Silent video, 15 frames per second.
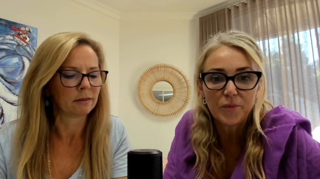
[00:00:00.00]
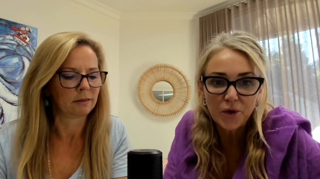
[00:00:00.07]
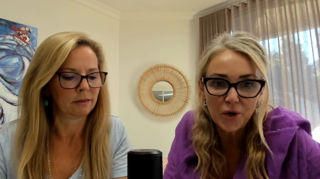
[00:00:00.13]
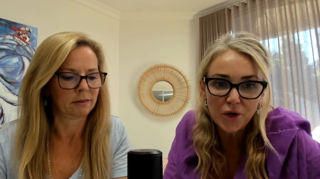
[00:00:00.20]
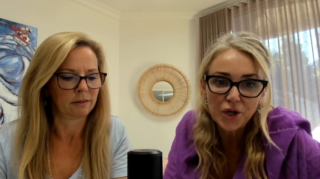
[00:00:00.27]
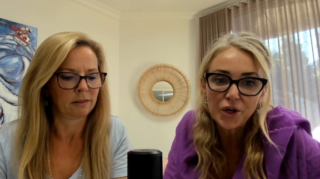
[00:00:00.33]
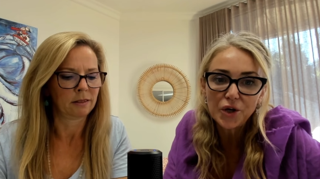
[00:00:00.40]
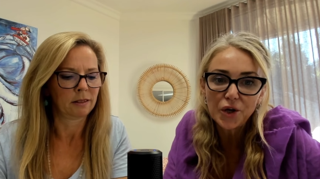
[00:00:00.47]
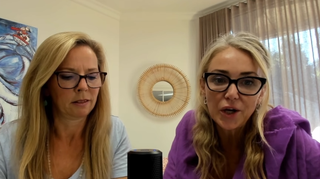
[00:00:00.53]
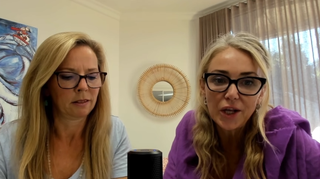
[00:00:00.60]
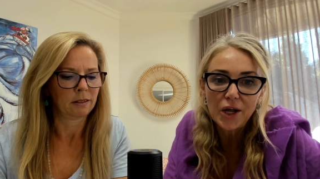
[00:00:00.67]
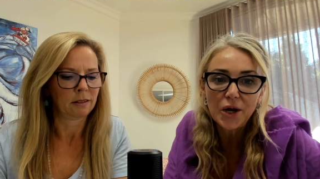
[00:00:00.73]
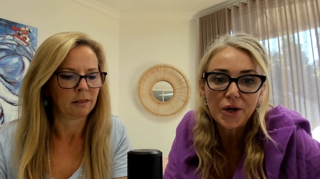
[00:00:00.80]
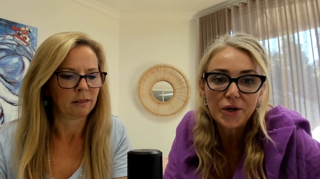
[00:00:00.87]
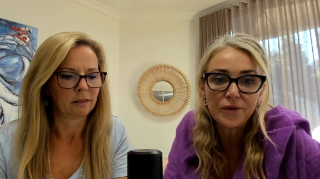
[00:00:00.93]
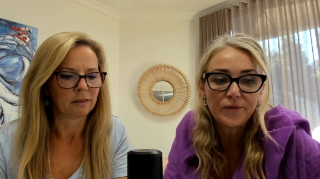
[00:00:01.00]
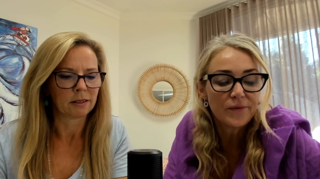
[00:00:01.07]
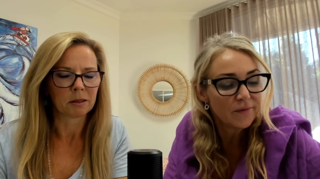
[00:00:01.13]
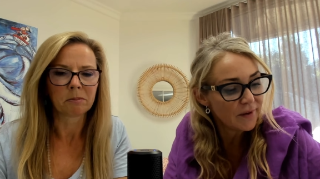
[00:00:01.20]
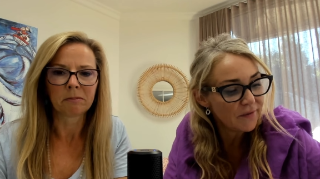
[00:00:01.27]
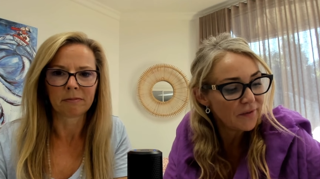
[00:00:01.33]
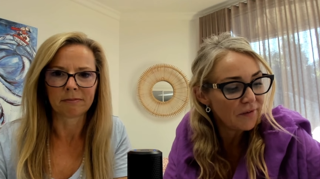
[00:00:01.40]
Speaker 1: when you're not alone,
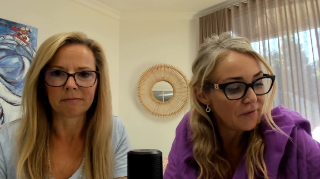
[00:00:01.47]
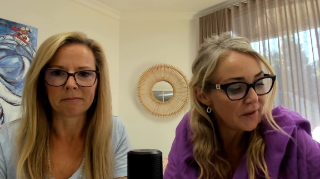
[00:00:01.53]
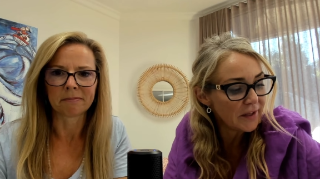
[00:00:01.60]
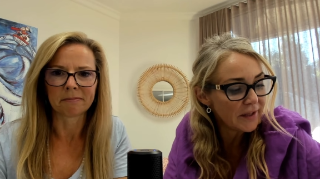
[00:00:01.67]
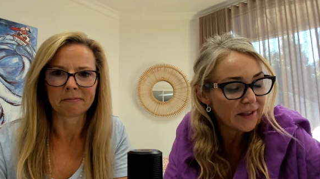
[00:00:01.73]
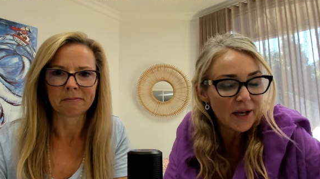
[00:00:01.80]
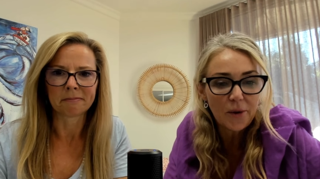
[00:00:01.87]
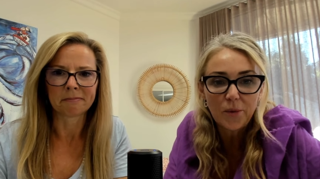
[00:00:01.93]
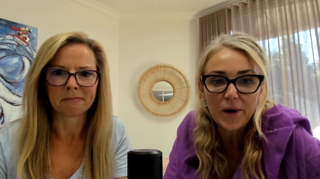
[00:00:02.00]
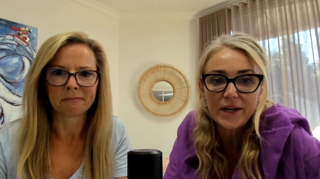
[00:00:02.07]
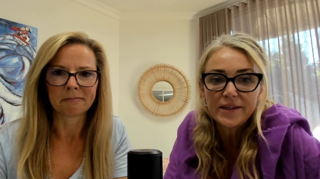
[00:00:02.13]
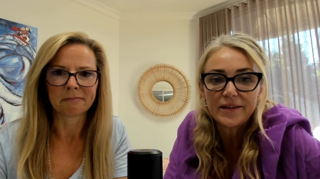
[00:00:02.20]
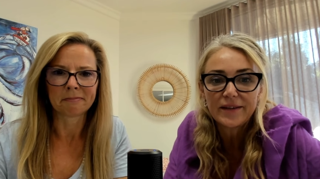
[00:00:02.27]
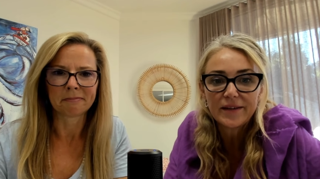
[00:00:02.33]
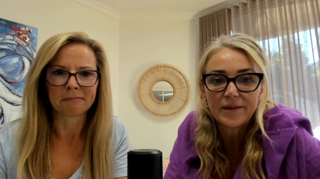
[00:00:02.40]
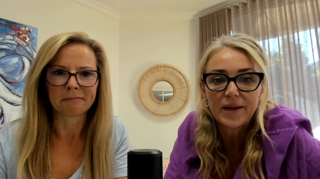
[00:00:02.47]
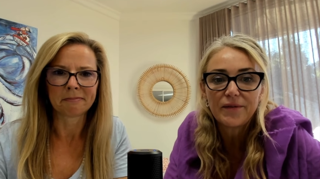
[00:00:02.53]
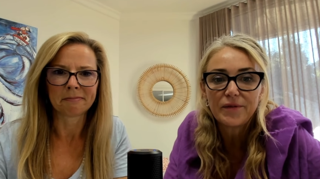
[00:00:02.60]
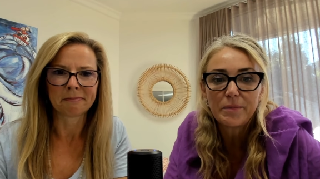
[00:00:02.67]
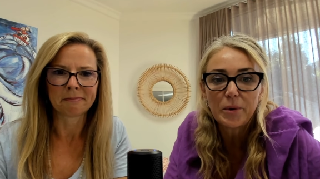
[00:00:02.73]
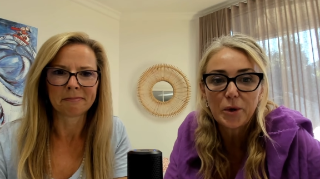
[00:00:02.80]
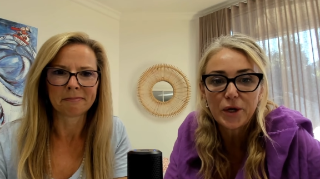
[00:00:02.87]
if you're feeling that way,
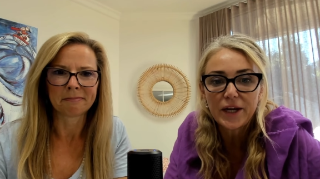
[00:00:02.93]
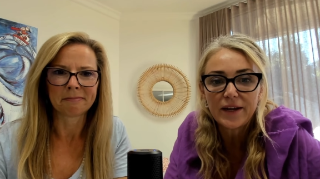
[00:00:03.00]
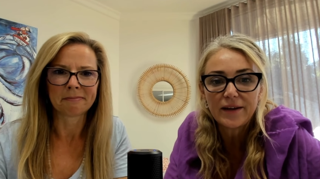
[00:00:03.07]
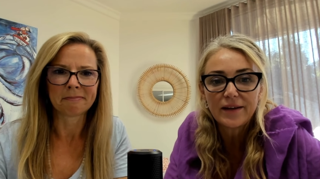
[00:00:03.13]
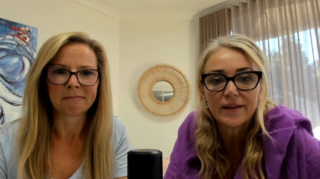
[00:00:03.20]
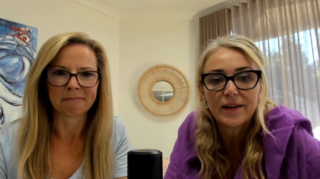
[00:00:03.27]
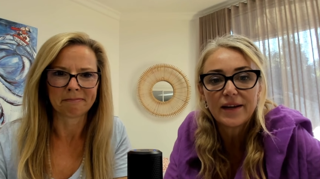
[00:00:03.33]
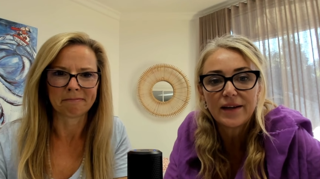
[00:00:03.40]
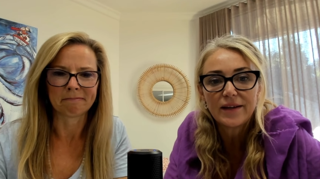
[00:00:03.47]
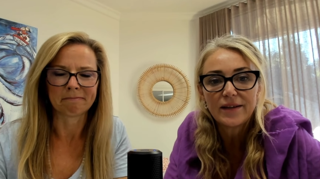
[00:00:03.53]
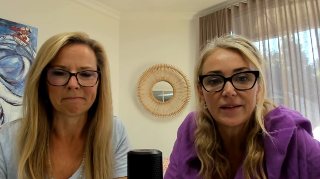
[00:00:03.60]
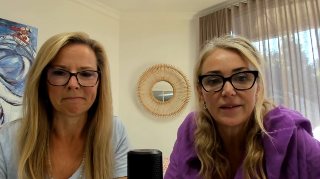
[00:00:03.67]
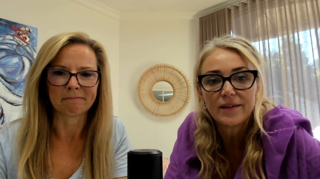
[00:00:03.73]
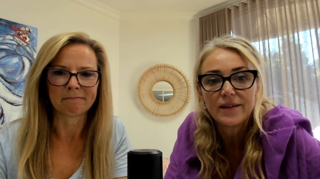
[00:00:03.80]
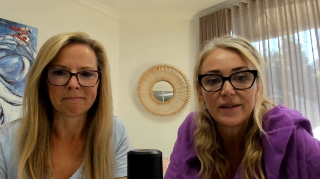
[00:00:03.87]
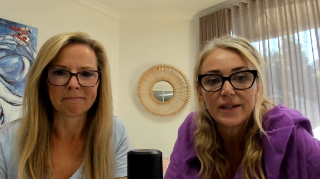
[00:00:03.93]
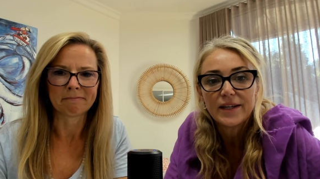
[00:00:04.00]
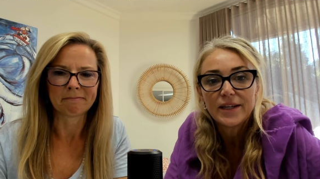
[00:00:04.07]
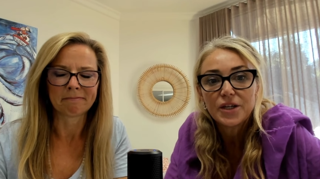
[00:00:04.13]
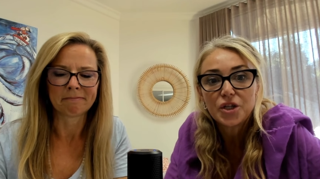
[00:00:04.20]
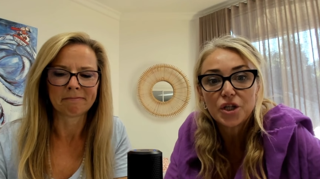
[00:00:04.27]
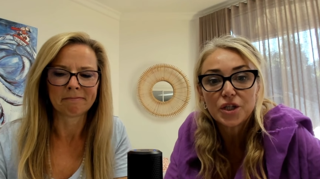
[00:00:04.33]
everybody, uh,
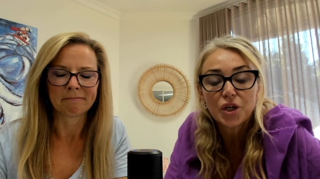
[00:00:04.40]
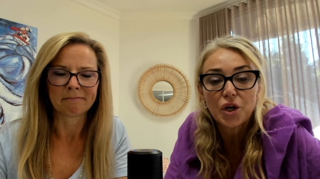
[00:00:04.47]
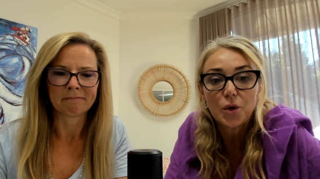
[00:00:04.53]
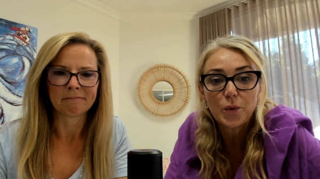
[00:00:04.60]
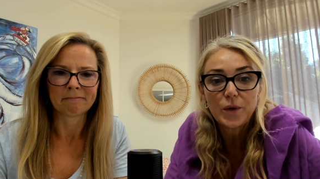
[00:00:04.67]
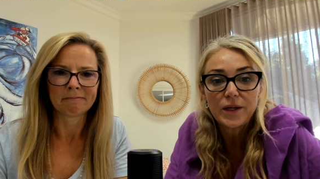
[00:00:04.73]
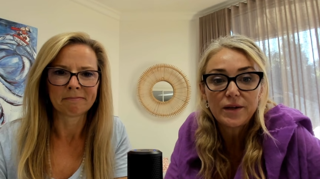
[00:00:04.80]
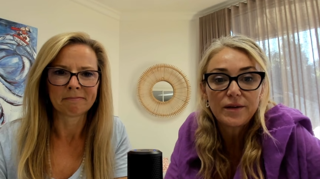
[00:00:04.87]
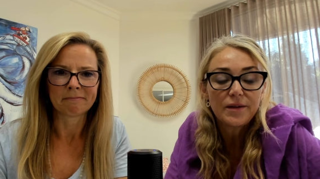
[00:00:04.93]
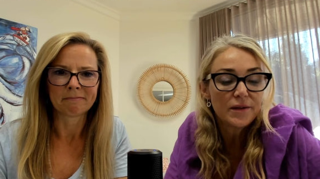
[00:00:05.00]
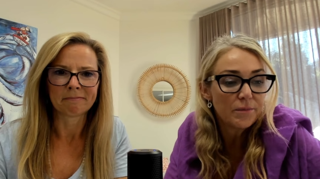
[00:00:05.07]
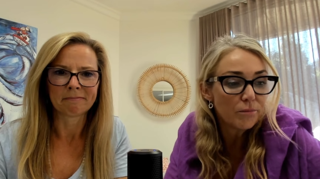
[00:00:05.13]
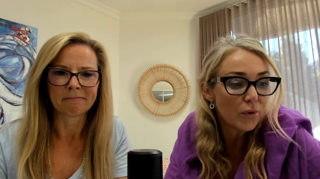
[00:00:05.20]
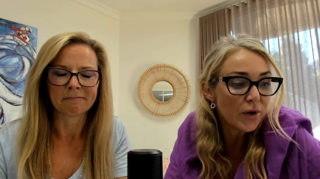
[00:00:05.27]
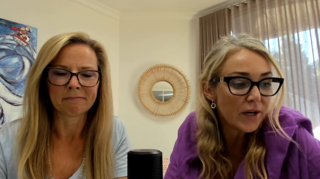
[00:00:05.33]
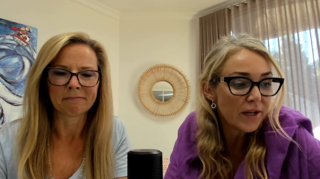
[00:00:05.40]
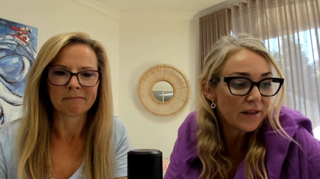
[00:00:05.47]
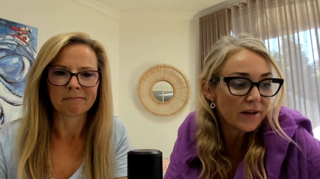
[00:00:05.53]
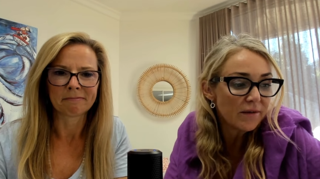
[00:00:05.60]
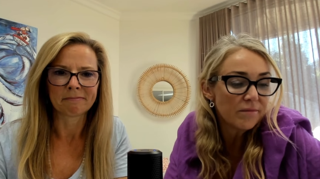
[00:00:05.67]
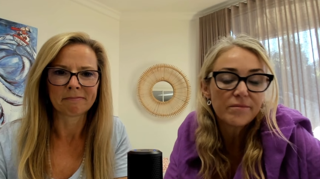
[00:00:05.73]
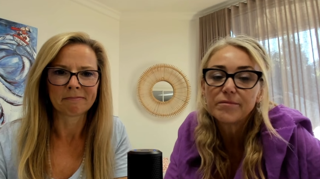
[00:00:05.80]
just go in, breathe
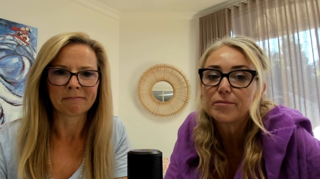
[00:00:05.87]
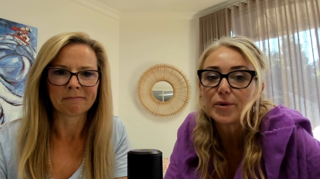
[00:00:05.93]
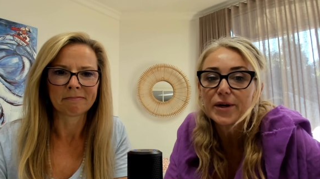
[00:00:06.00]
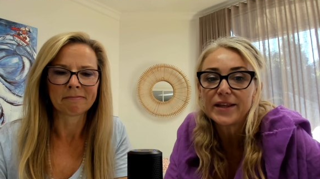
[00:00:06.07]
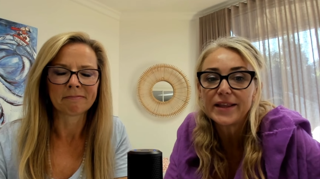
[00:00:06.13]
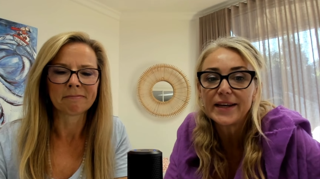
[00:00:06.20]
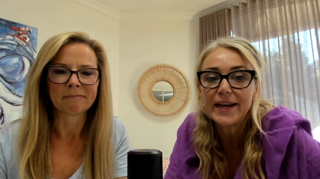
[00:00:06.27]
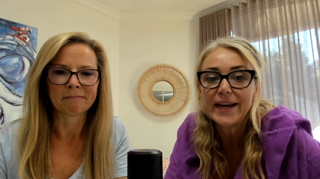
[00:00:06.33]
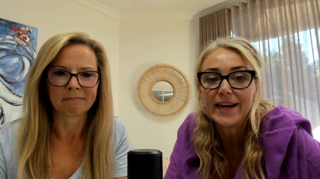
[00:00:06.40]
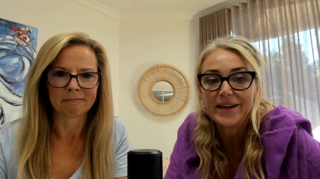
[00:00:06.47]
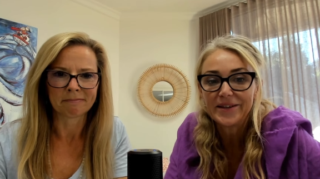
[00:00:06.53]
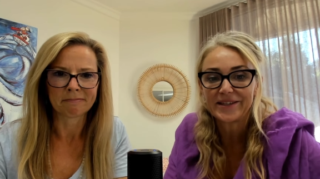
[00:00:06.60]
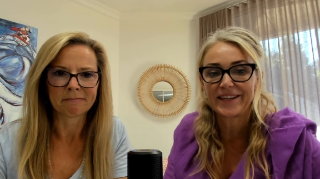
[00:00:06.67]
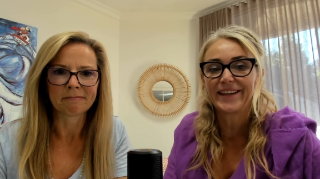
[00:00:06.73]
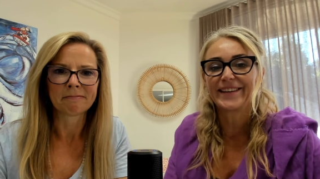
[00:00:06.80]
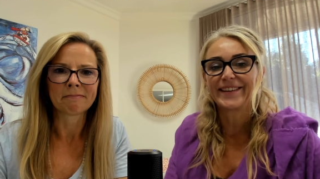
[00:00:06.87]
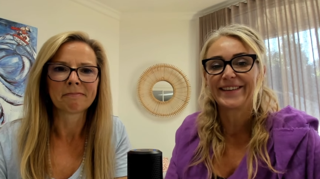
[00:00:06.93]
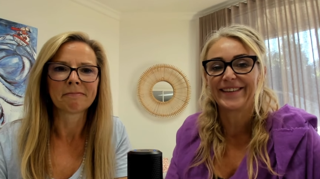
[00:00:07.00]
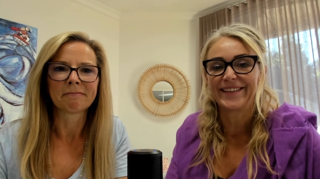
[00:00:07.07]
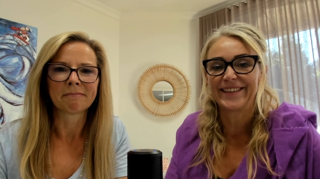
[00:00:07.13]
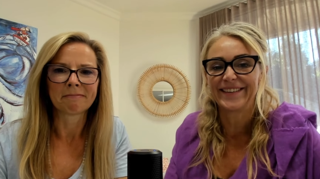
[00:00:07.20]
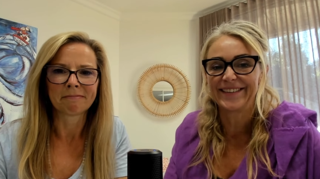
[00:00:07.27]
it, breathe it out.
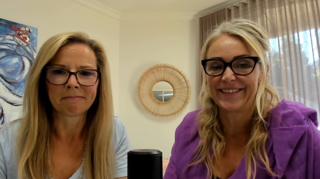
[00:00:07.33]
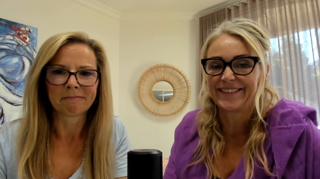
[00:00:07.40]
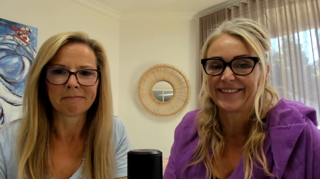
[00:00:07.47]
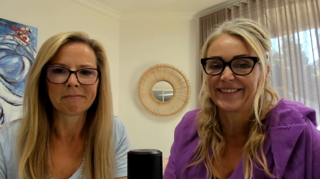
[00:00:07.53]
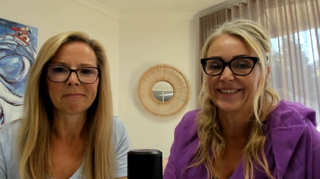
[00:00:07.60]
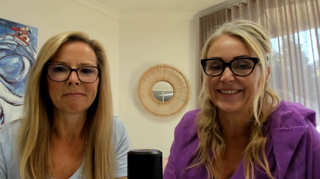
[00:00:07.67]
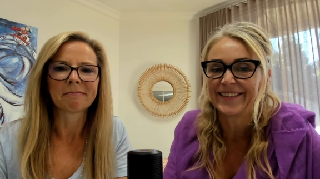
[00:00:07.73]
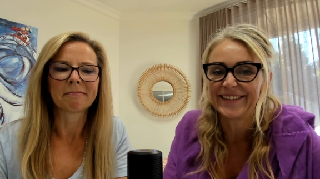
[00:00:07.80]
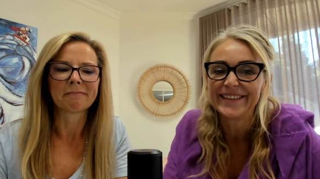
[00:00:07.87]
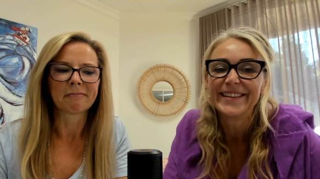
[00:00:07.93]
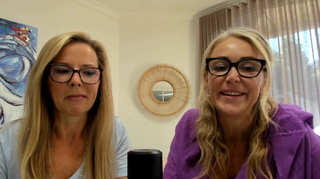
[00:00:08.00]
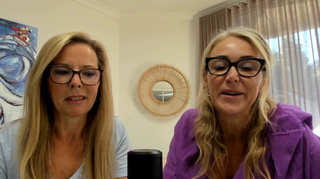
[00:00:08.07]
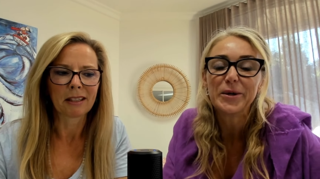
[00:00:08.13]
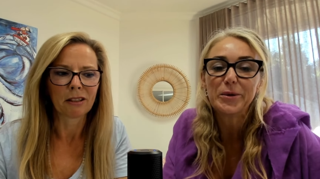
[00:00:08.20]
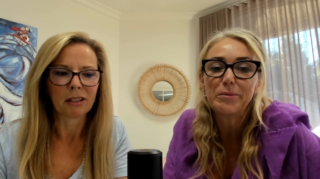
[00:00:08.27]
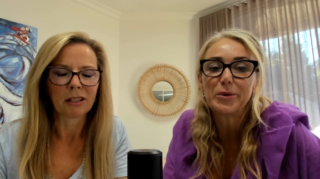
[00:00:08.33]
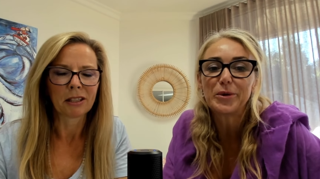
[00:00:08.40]
We'll